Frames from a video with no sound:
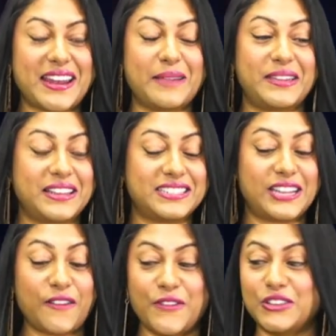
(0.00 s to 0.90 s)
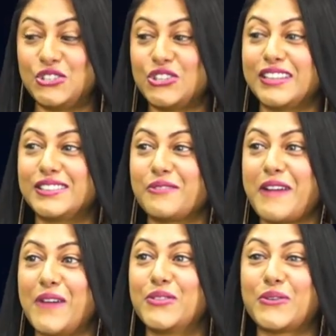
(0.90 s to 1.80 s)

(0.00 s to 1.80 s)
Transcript: I mean, TIFF is just around the